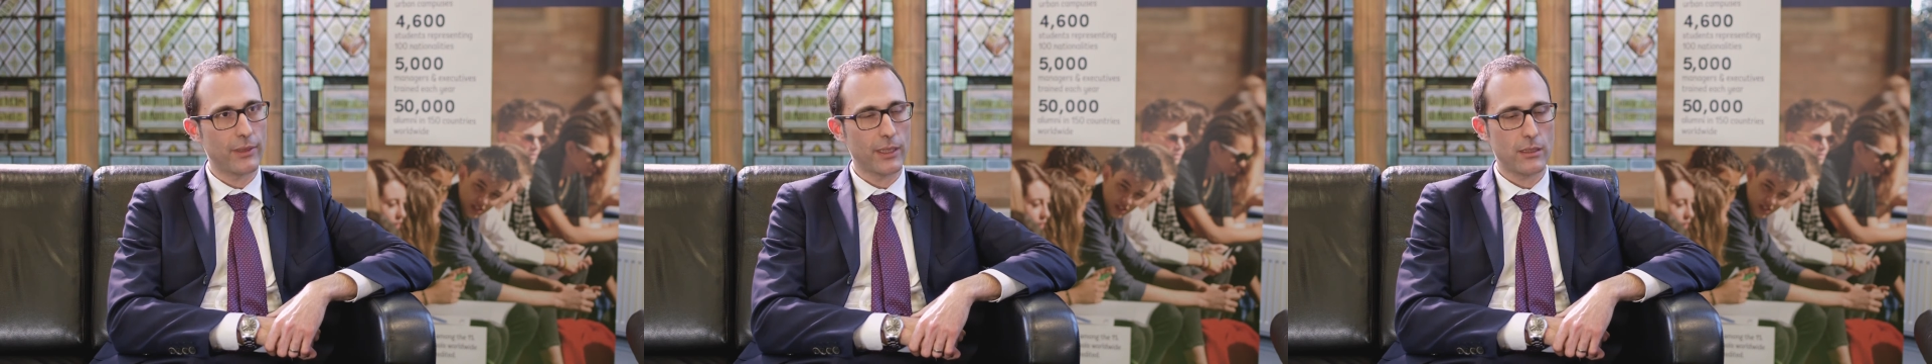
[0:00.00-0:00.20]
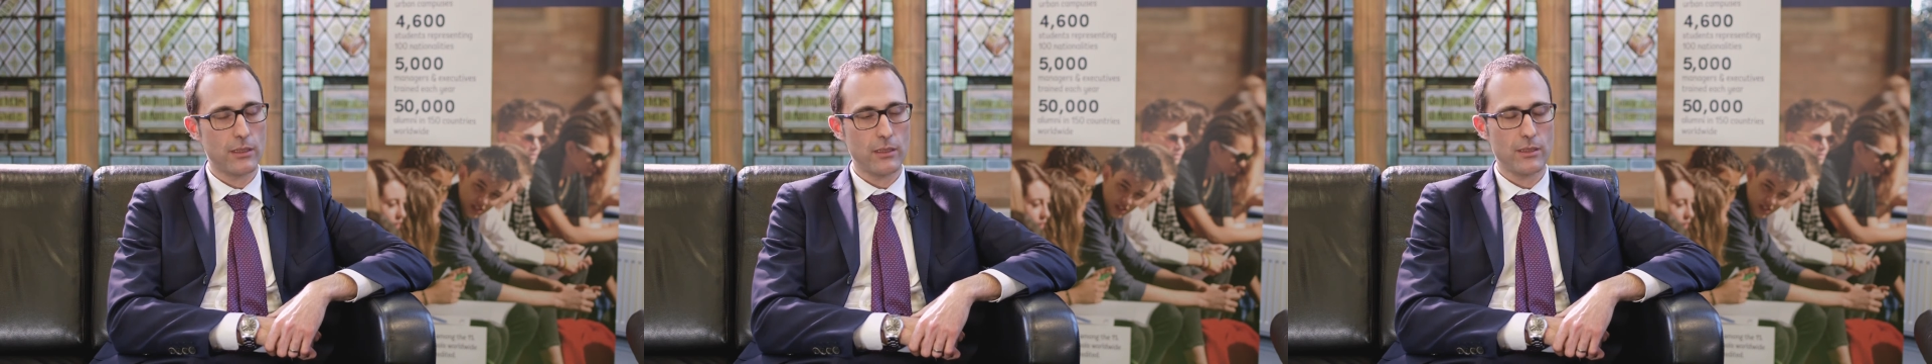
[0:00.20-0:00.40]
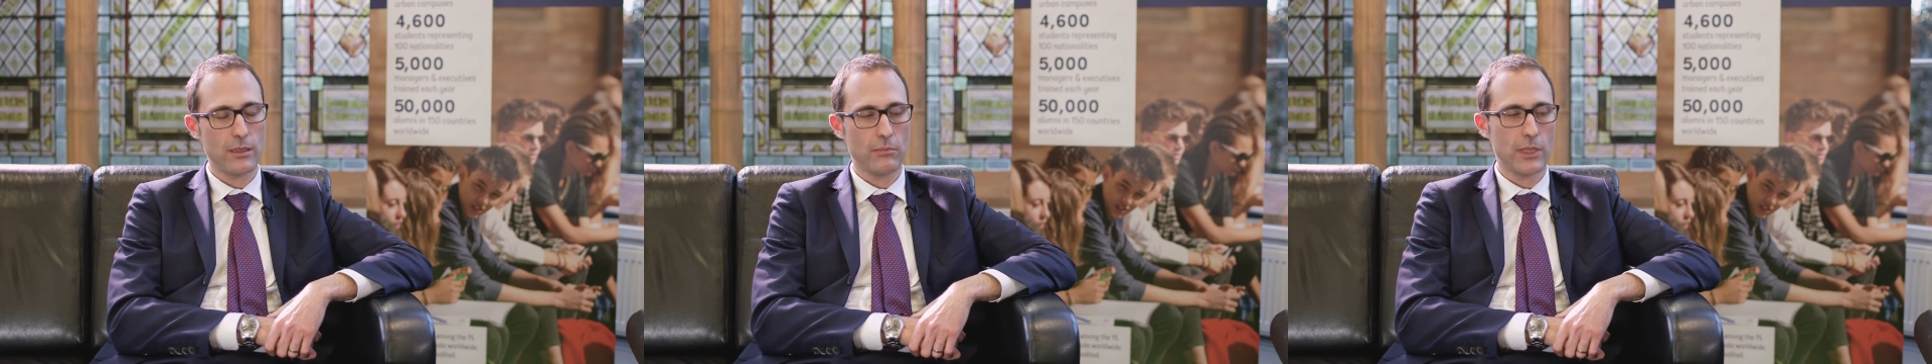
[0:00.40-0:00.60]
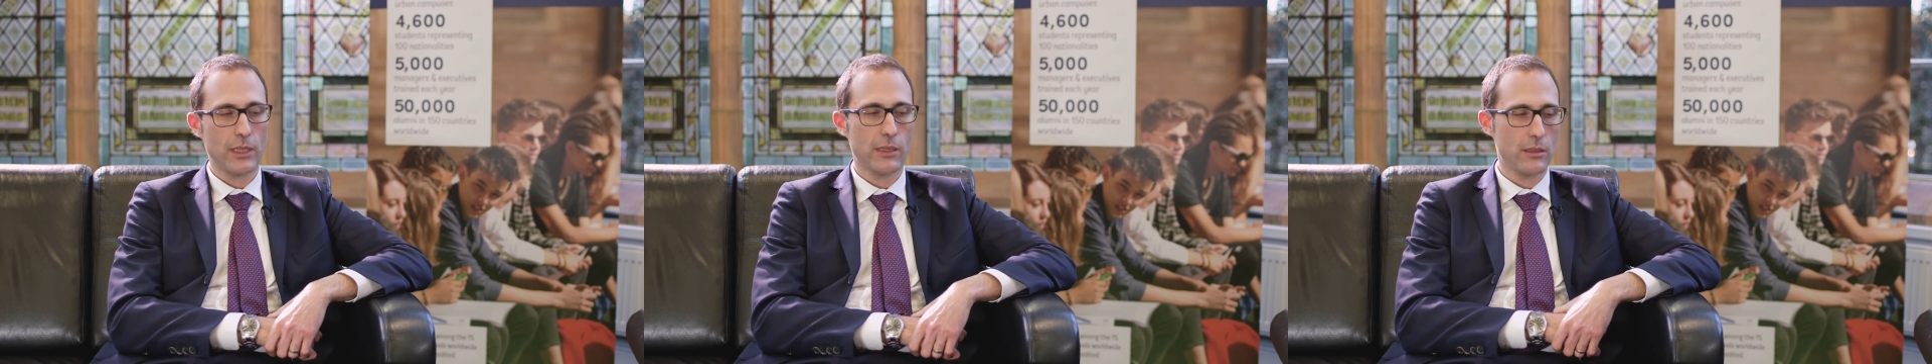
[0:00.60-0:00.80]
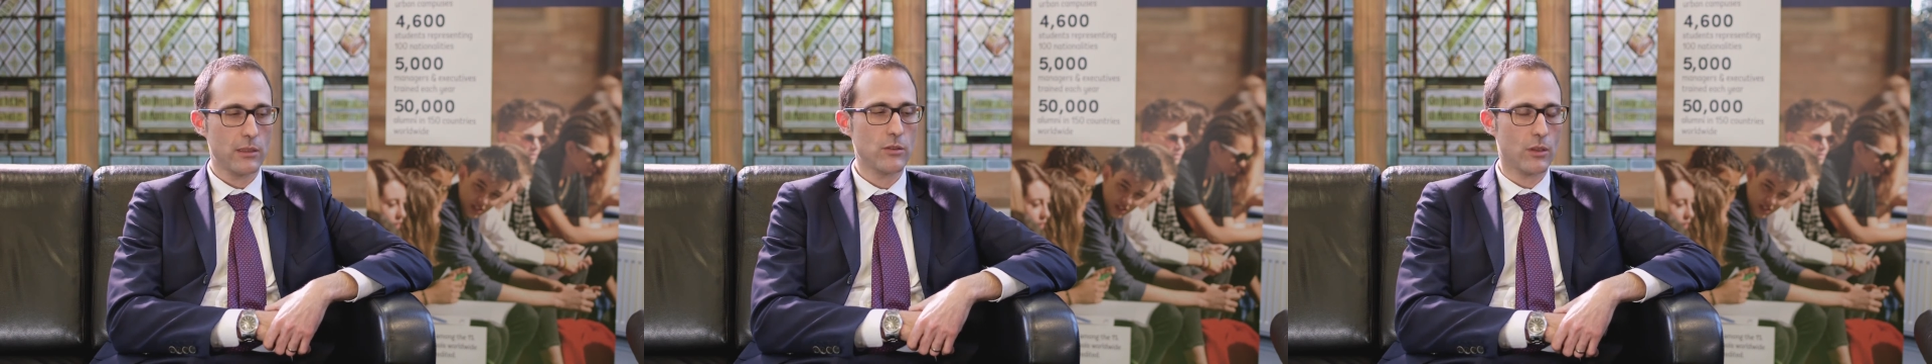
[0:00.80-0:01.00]
It is something that
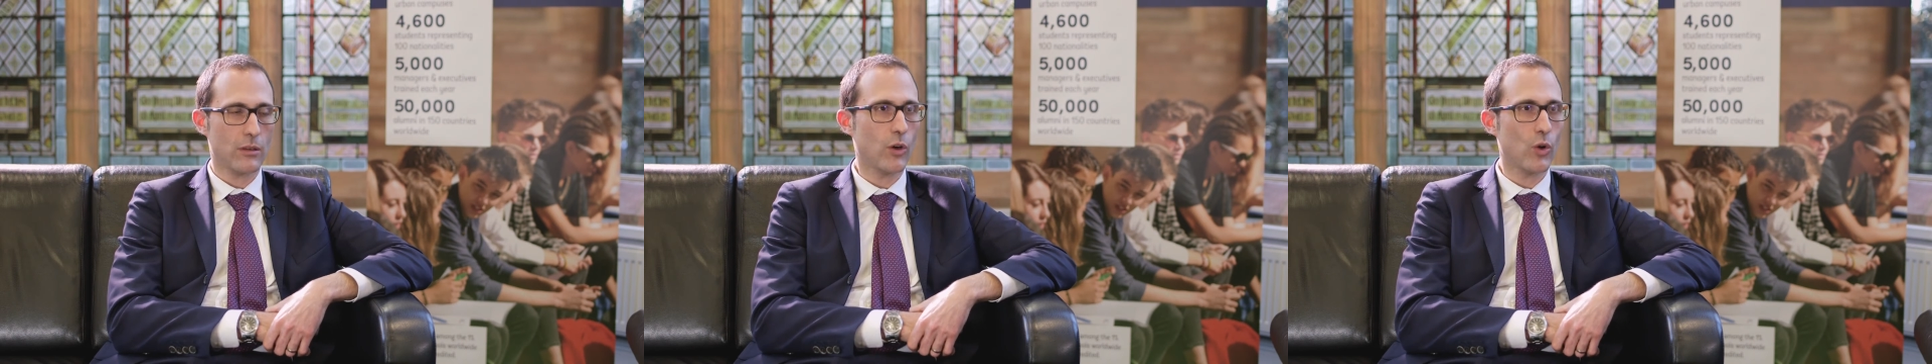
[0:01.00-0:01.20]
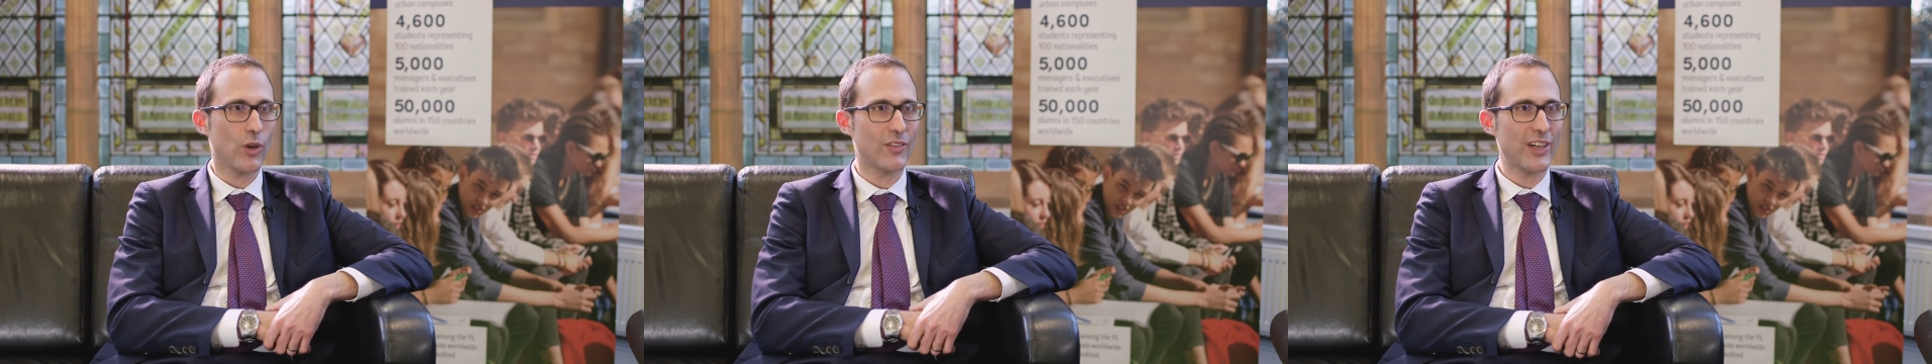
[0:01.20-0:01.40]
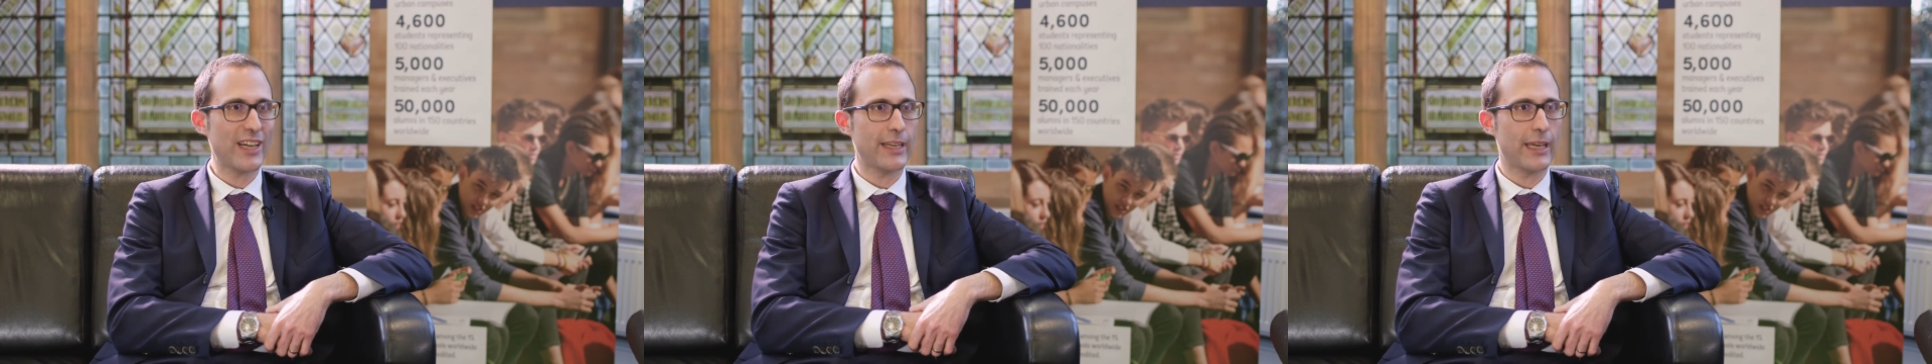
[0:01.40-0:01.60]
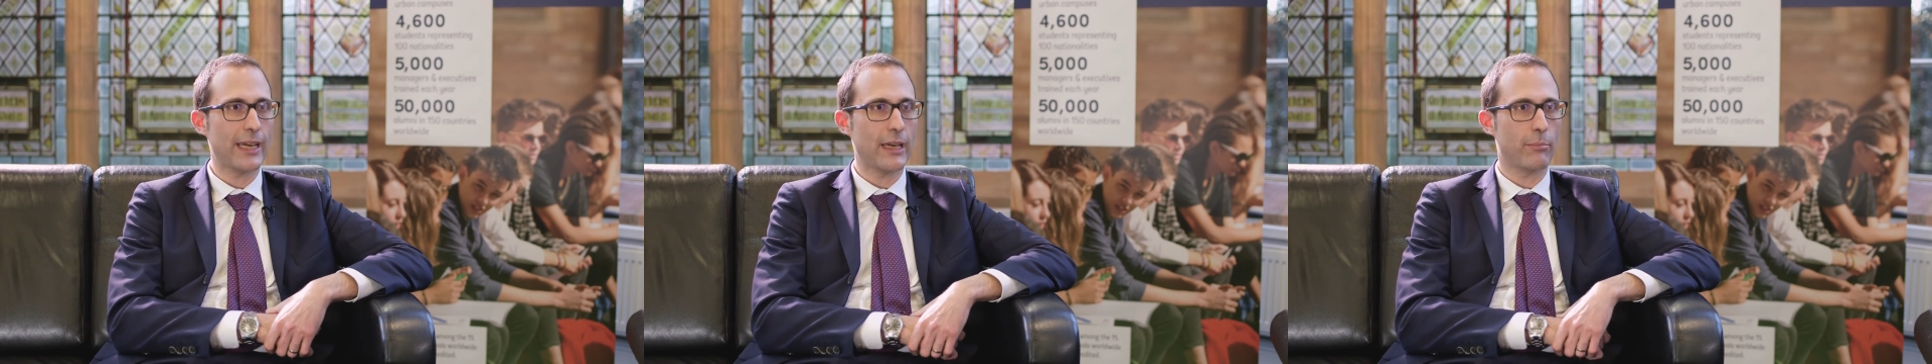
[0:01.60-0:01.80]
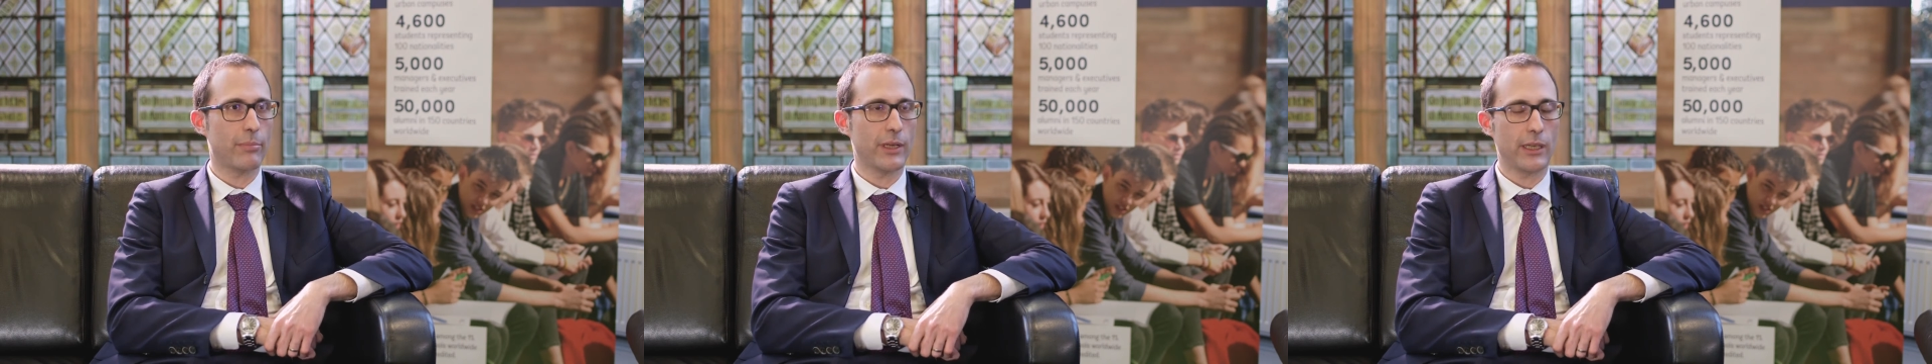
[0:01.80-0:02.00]
is already
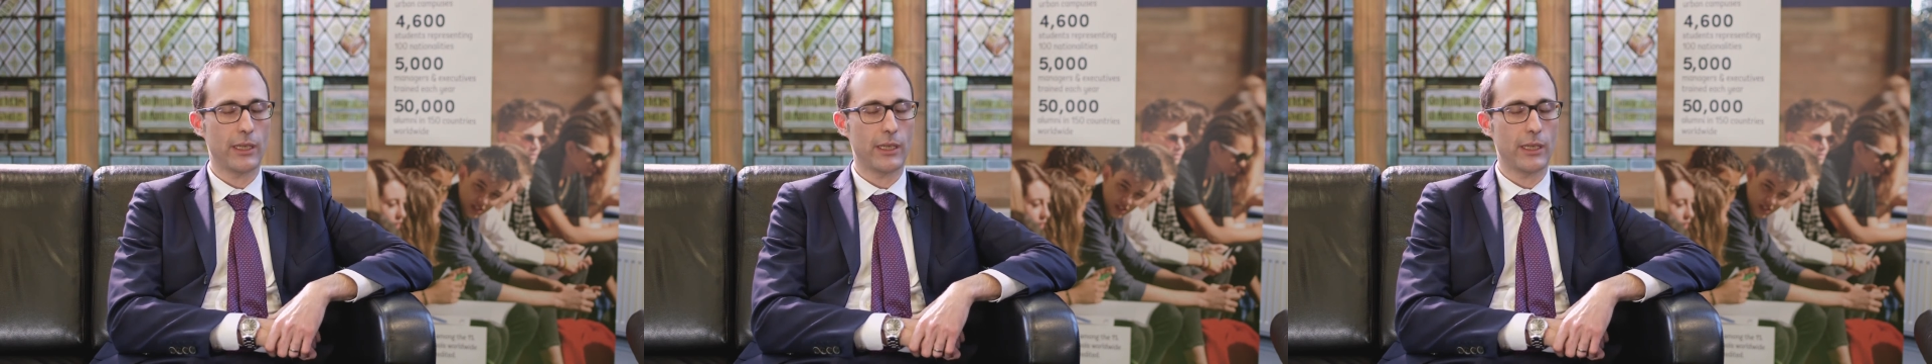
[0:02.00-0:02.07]
happening